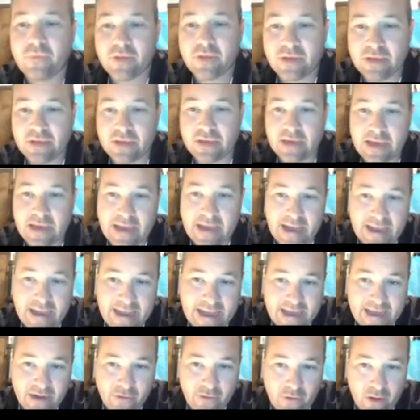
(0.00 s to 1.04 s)
I
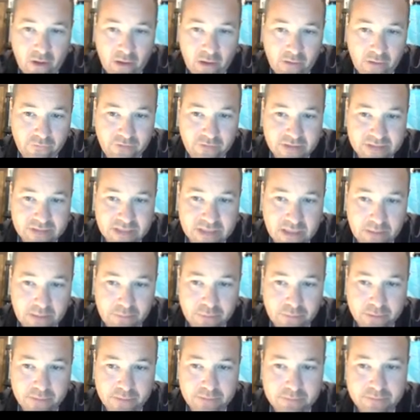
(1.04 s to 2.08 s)
added all of this up,
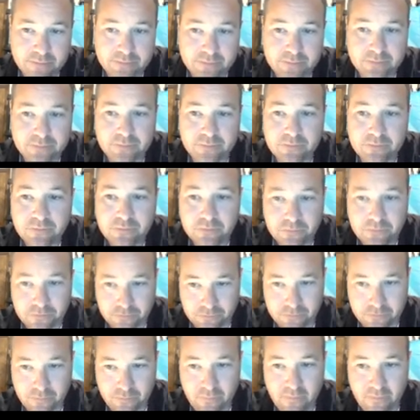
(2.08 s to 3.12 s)

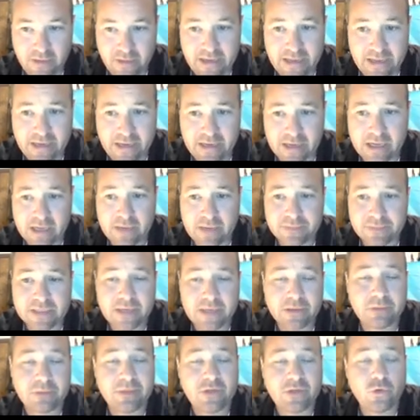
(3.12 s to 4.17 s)
and it comes
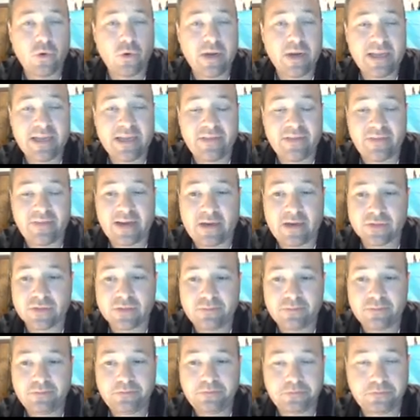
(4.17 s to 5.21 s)
out to be
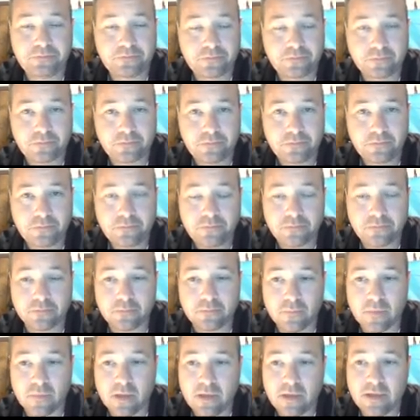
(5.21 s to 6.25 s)
28,000.
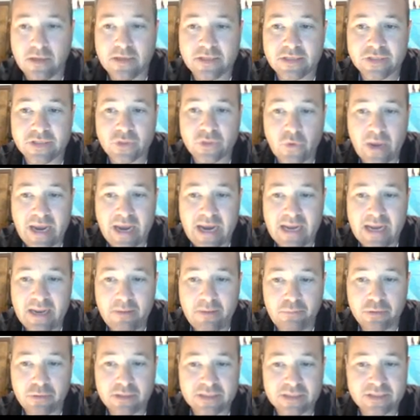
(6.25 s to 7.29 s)
So 80
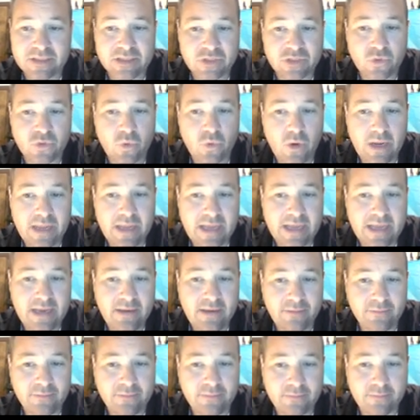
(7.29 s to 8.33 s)
plus the
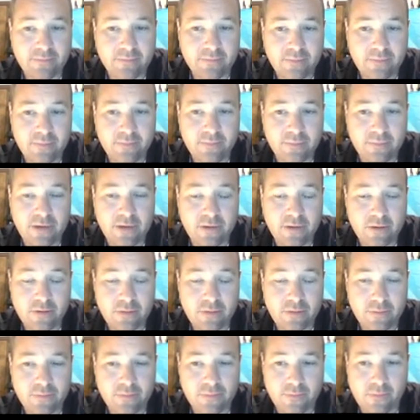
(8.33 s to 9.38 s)
28
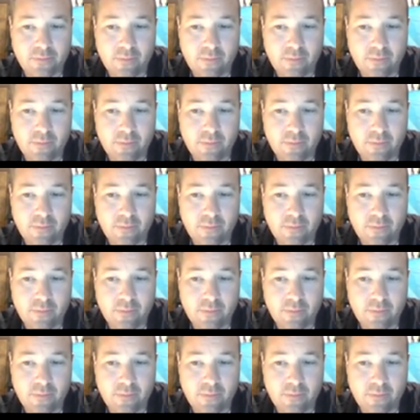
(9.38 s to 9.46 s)
here,